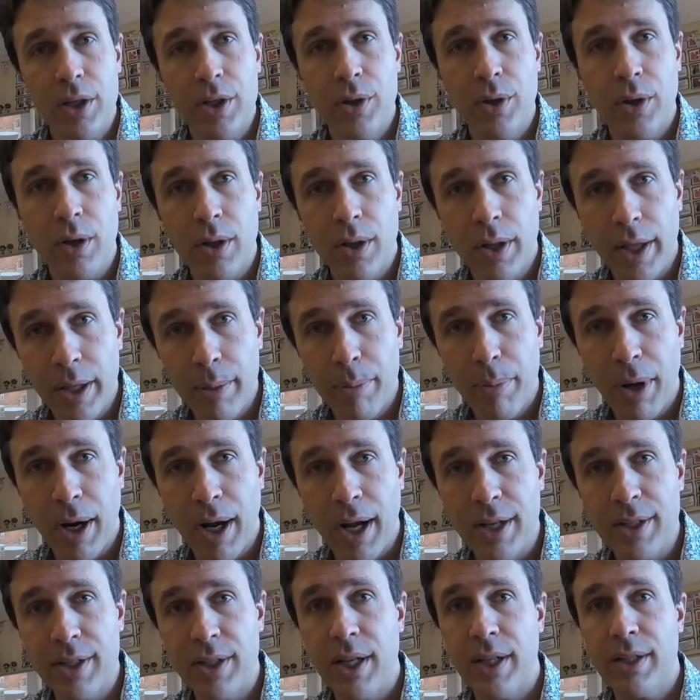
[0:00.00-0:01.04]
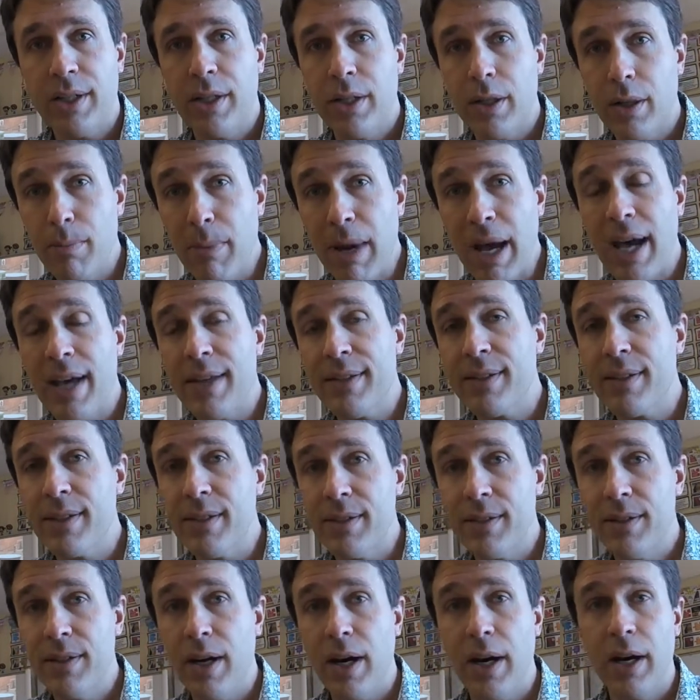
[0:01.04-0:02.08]
your clay project and your mask is
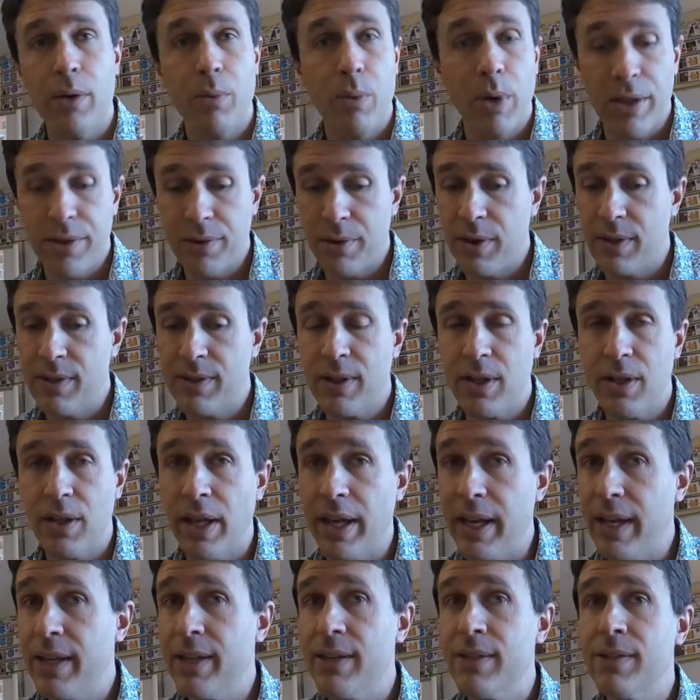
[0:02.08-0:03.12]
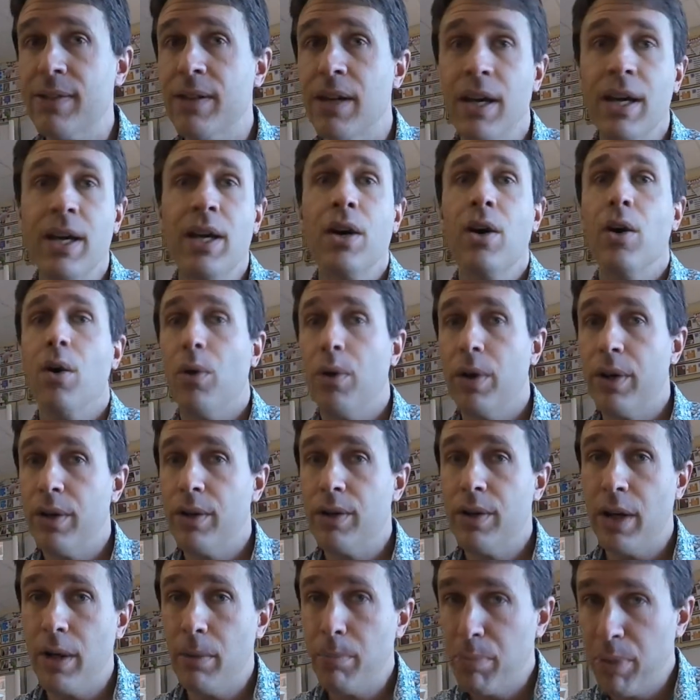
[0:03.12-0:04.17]
done, whether it's glazed or you're
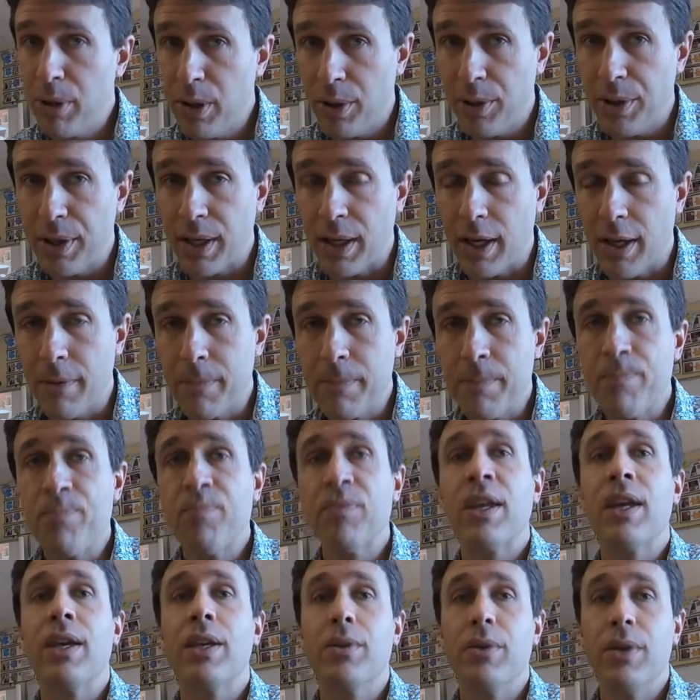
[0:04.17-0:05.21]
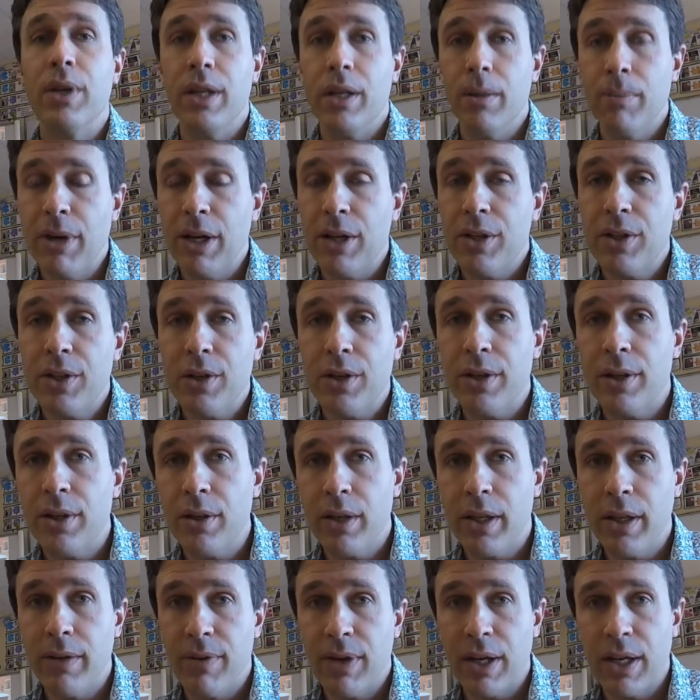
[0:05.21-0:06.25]
done building it, you need to make sure you're
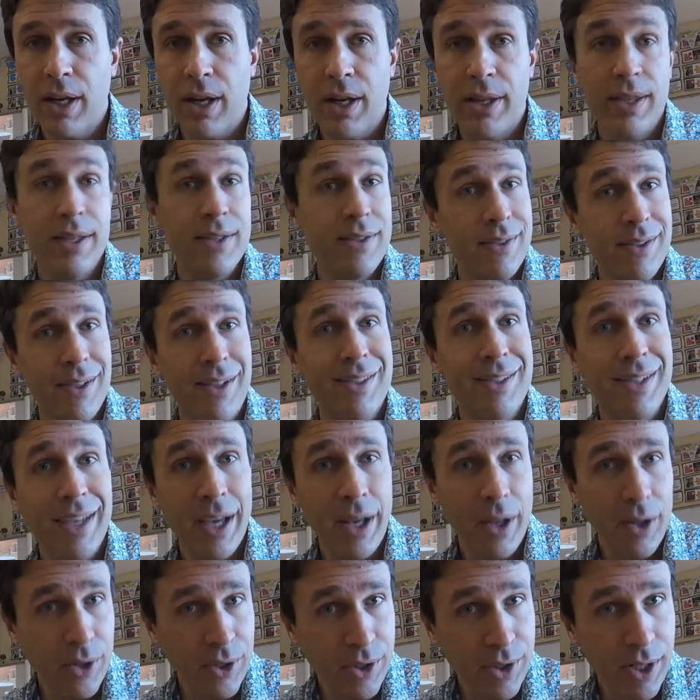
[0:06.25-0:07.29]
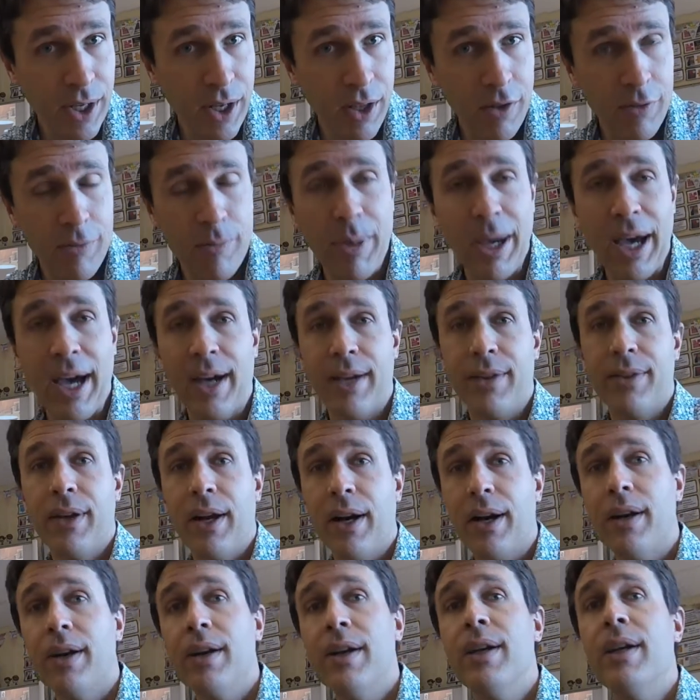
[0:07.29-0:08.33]
leaving it on the 6L shelf back
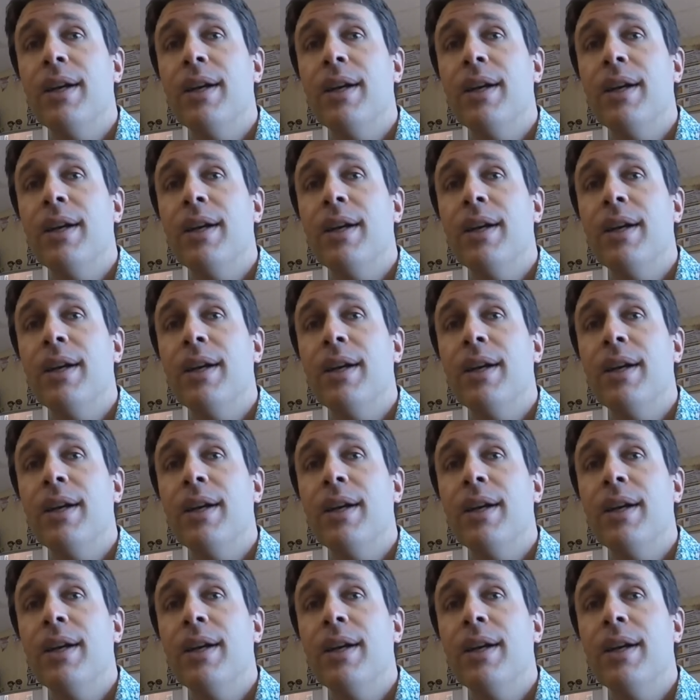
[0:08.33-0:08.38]
there.